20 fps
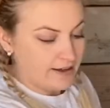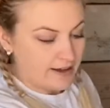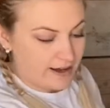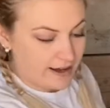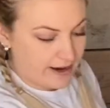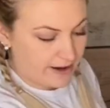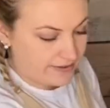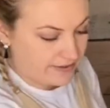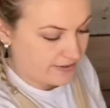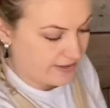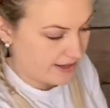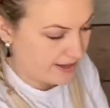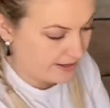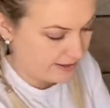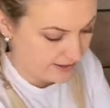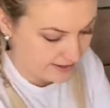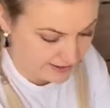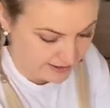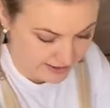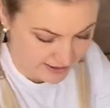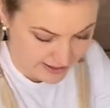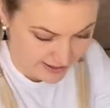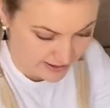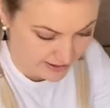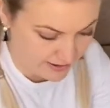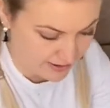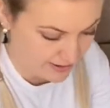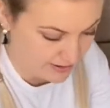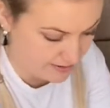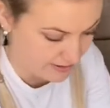and then again
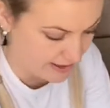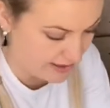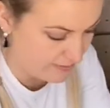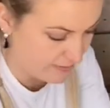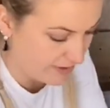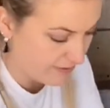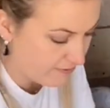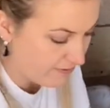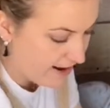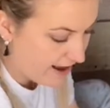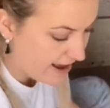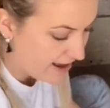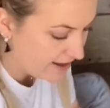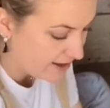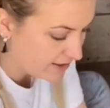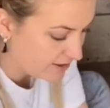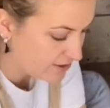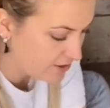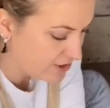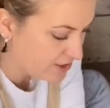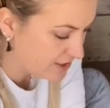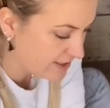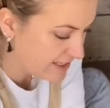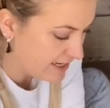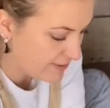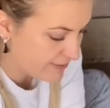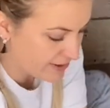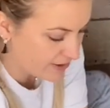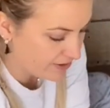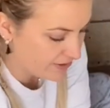get my rag and just
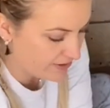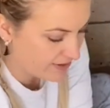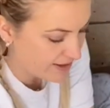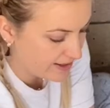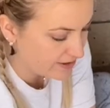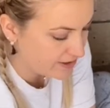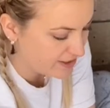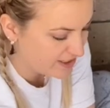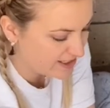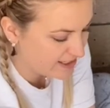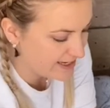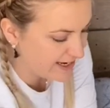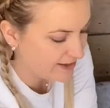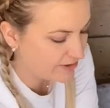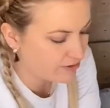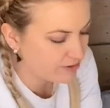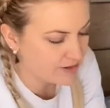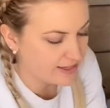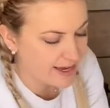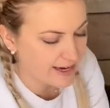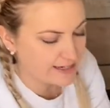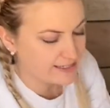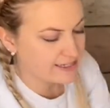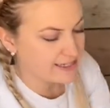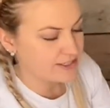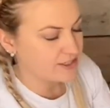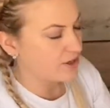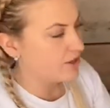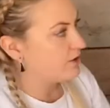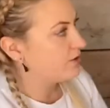dab it on there just to take all the
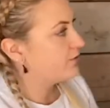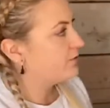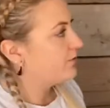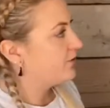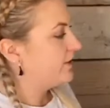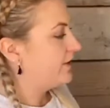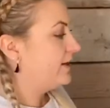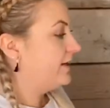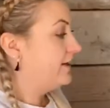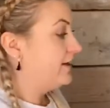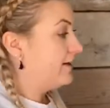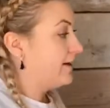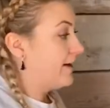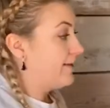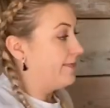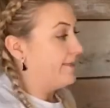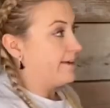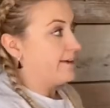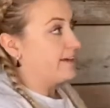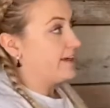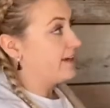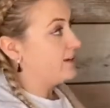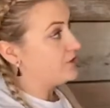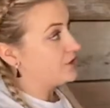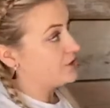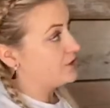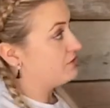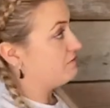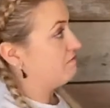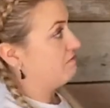excess off, and then again just